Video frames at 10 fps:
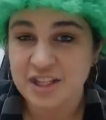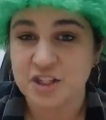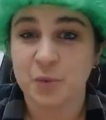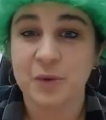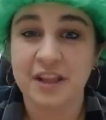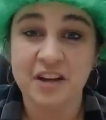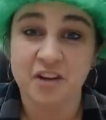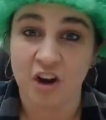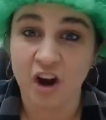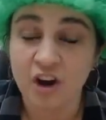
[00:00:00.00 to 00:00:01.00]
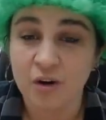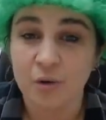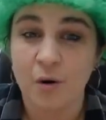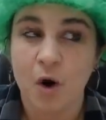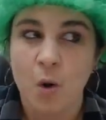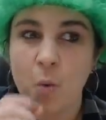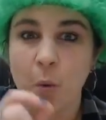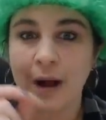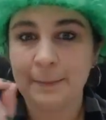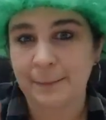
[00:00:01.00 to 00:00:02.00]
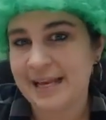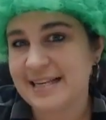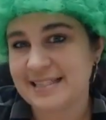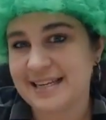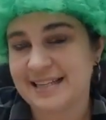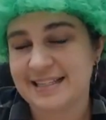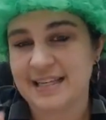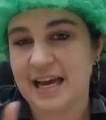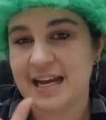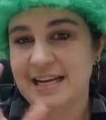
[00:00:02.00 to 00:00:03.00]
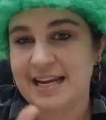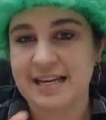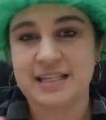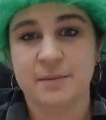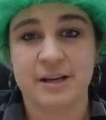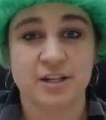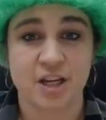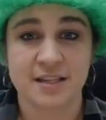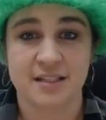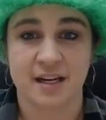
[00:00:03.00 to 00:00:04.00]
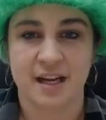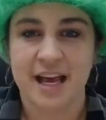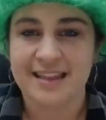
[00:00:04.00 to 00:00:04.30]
to really know what pieces need to be adjusted.